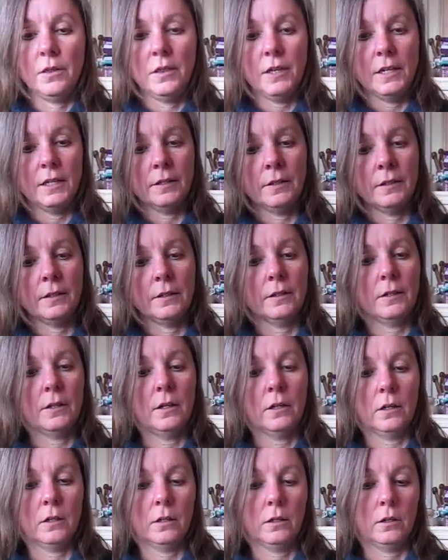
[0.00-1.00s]
This
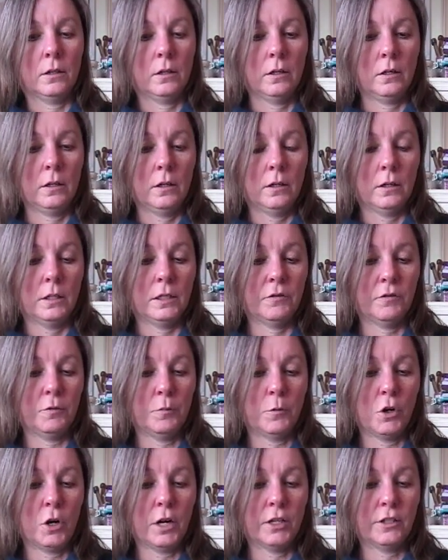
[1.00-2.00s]
is
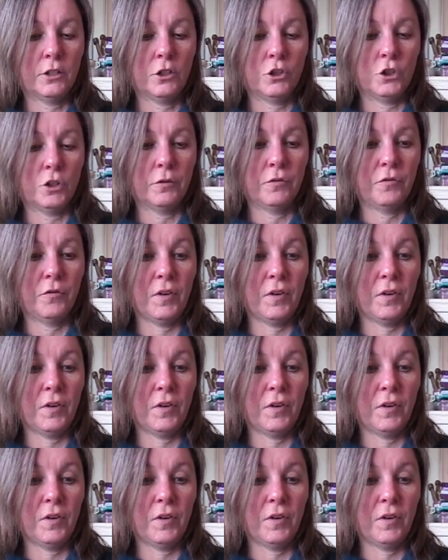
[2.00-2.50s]
from Cross Stitcher,